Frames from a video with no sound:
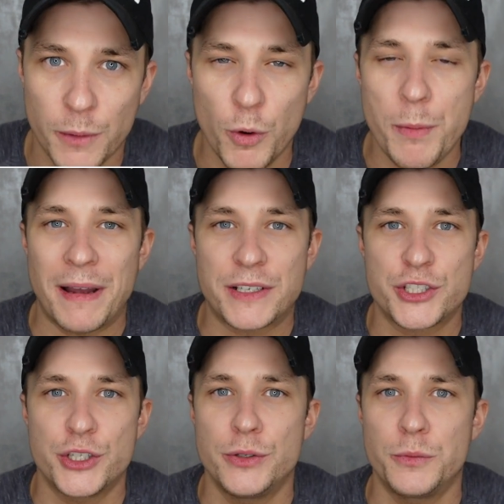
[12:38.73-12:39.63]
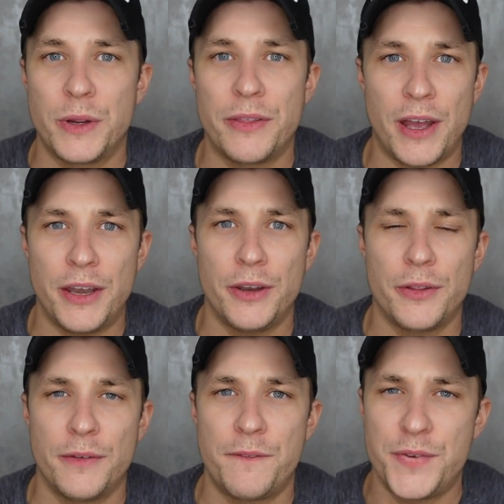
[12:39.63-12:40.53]
We'll be back soon with
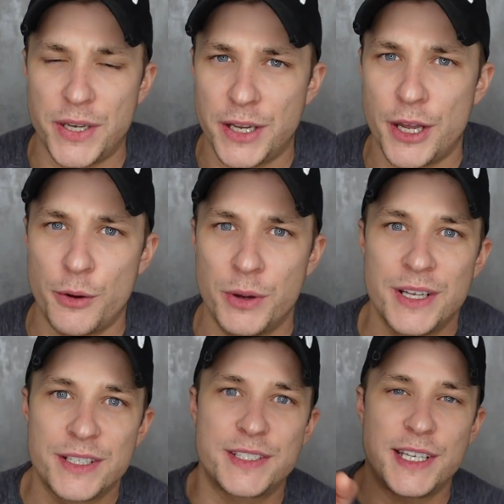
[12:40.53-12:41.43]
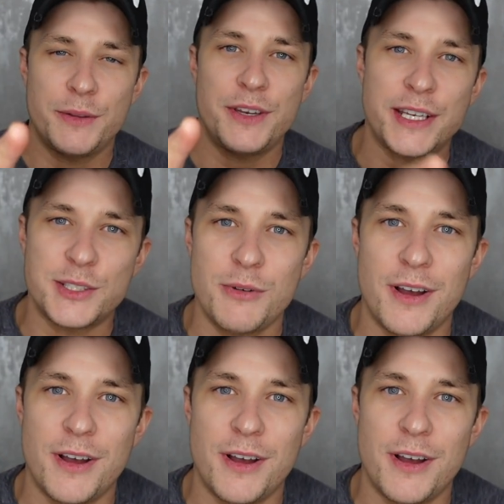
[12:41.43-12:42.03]
another video. See you on the next